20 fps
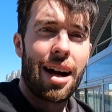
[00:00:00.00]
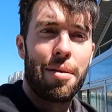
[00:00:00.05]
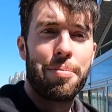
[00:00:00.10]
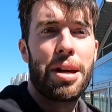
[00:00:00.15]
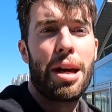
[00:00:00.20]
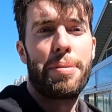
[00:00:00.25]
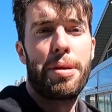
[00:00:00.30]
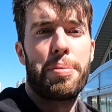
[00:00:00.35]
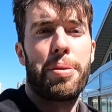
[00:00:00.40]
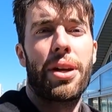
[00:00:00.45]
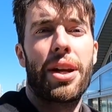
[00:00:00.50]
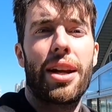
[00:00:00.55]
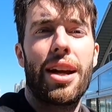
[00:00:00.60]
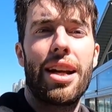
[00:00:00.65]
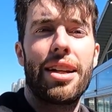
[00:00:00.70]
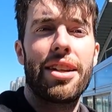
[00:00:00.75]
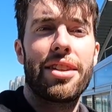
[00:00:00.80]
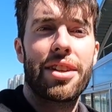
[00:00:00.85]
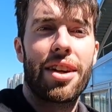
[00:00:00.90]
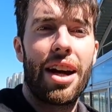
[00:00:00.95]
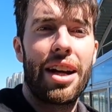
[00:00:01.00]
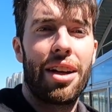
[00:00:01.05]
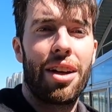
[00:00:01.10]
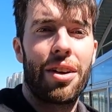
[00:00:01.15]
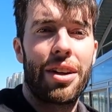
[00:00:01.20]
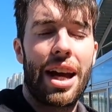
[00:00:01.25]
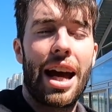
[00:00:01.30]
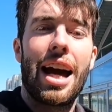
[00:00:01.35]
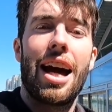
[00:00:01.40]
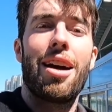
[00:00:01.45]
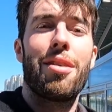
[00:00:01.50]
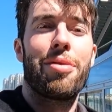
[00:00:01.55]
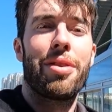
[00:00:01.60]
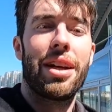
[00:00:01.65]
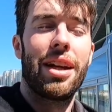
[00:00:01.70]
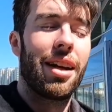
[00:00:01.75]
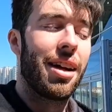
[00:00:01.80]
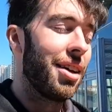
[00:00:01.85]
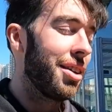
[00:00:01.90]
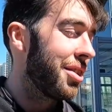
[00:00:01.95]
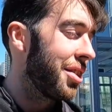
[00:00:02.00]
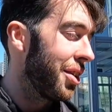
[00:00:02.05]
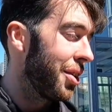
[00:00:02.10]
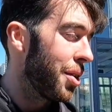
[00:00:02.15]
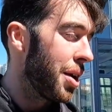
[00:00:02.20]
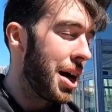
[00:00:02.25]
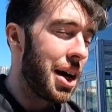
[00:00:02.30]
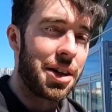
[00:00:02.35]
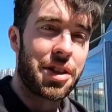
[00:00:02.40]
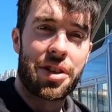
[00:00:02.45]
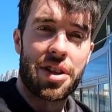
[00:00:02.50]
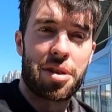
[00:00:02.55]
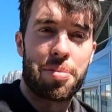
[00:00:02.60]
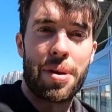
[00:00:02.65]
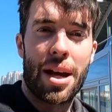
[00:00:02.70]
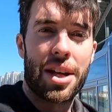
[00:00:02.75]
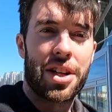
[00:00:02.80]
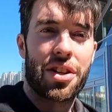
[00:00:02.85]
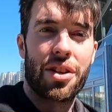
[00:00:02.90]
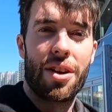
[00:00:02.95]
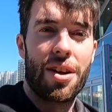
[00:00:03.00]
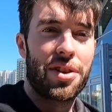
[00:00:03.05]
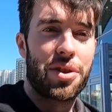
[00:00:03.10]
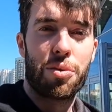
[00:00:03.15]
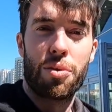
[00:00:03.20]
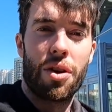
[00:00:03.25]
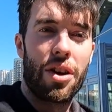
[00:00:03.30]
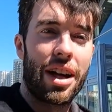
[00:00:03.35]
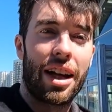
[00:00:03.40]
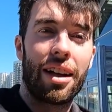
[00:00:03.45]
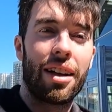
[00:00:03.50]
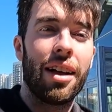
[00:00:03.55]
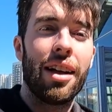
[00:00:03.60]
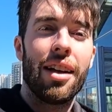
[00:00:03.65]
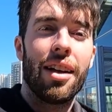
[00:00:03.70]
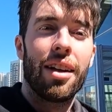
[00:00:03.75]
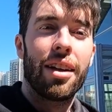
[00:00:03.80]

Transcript: maybe put it on the dyno they have here to just make sure it's running